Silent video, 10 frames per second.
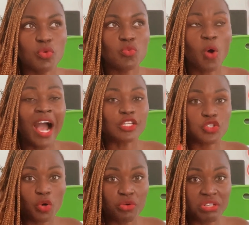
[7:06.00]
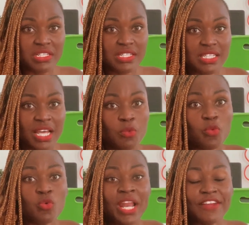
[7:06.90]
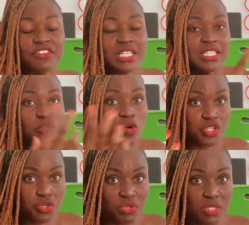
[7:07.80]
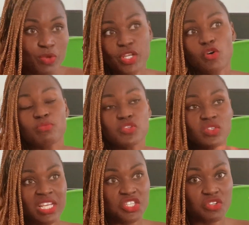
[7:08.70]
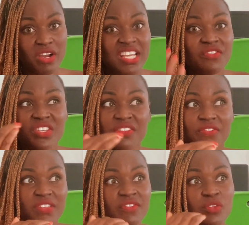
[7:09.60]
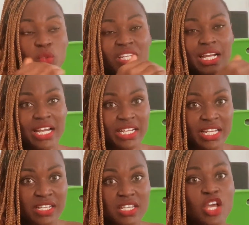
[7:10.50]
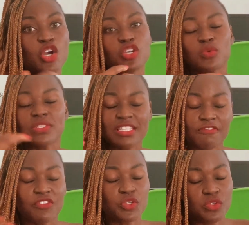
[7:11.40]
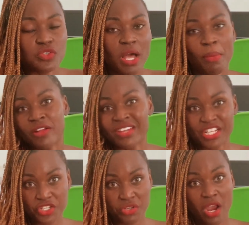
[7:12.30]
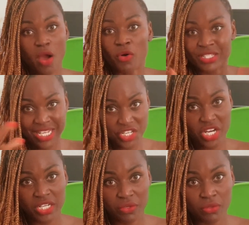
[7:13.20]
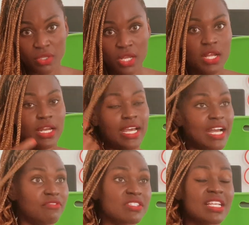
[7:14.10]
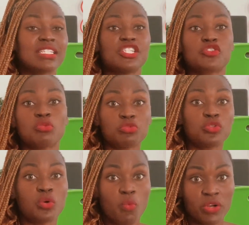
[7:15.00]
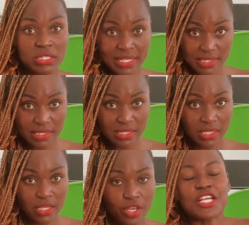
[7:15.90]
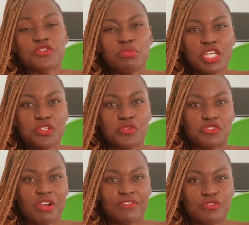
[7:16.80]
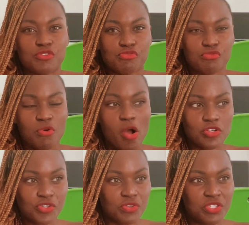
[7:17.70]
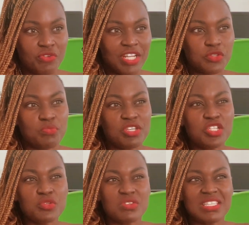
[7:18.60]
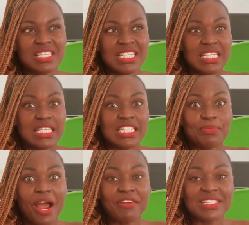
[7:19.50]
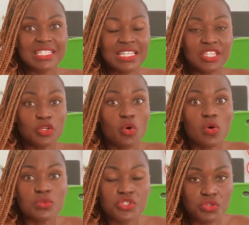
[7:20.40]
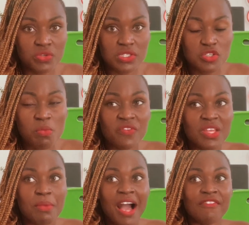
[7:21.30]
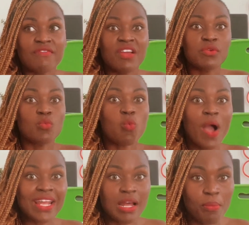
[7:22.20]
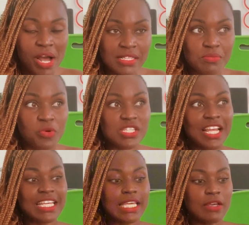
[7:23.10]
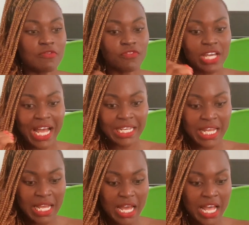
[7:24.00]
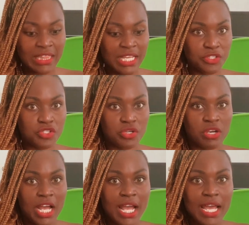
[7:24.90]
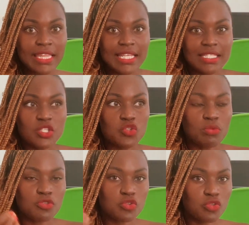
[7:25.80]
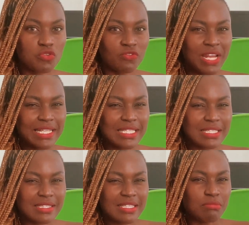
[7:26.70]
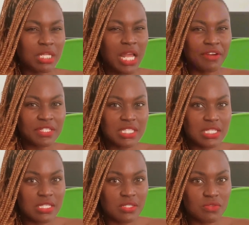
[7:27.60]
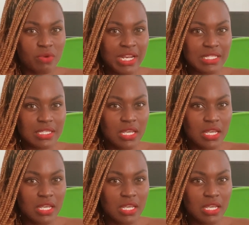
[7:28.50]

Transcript: who are tourists, that who like visiting countries, when they come to Nigeria, even though they are Ghanaians, you will see videos about Nigeria on their channel. Like I recently stumbled on one yesterday. As you begin to travel through countries, right, you begin to see the disparity in the cultures. Some of them are very wide apart, but like Ghana and Nigeria, there's still some sort of like similarities, right,